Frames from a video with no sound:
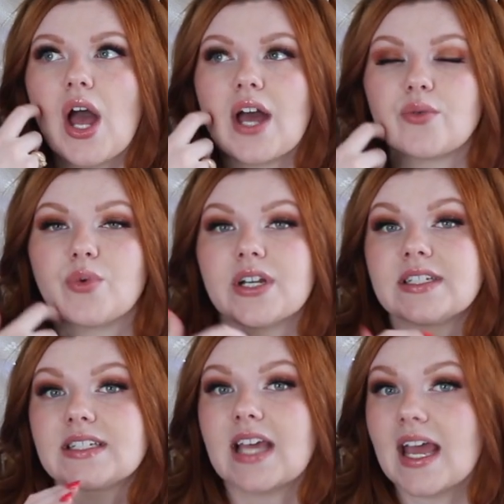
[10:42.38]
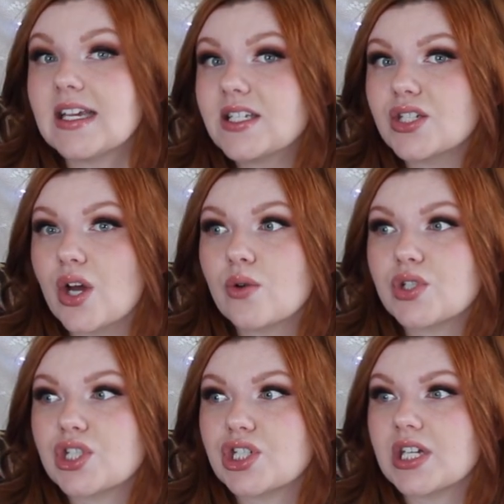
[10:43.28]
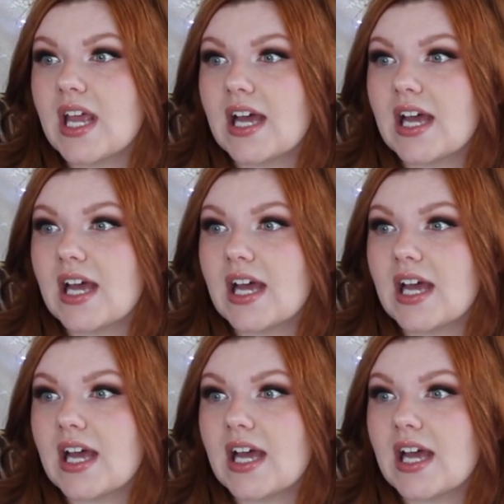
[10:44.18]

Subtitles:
had written case notes, she